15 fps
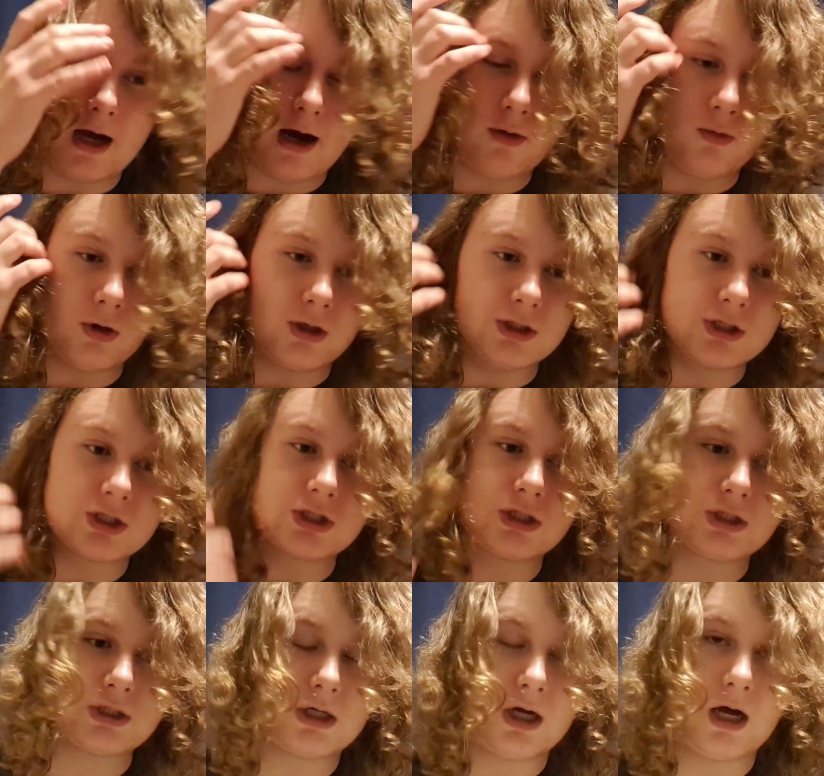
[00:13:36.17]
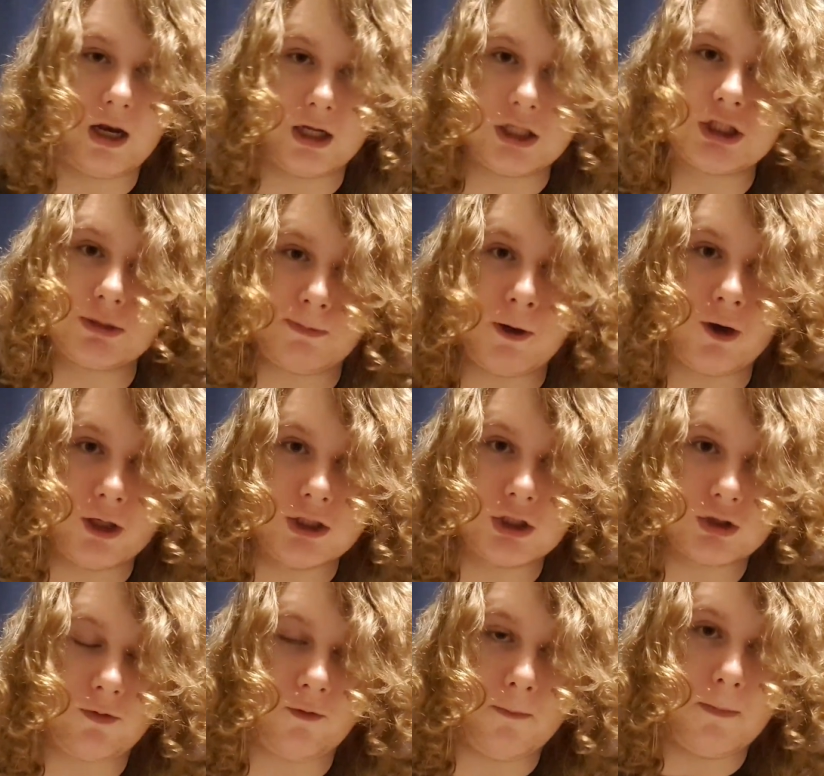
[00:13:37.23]
was an experience for
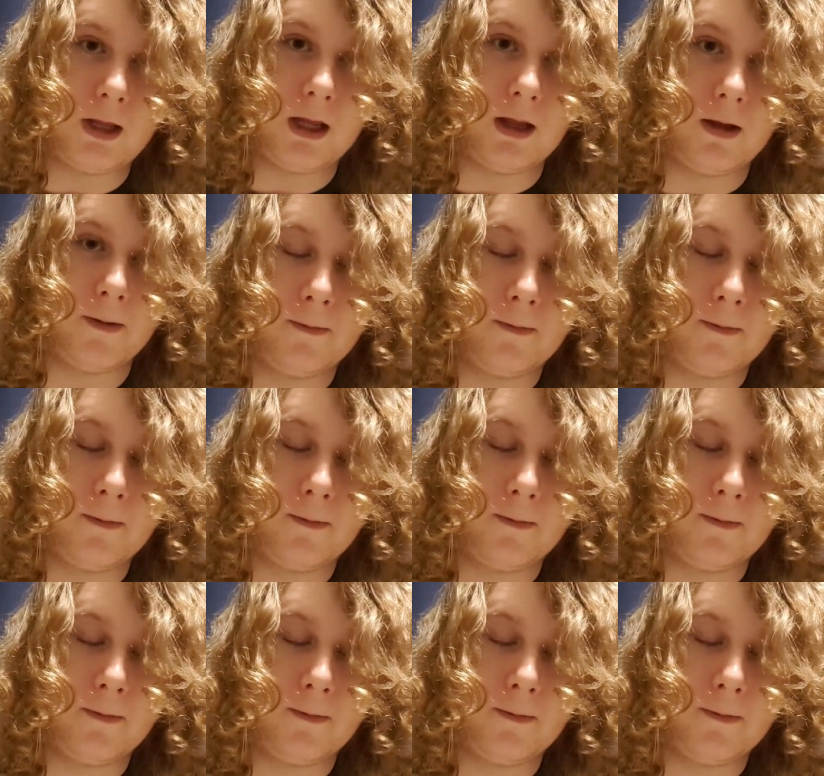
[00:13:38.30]
me.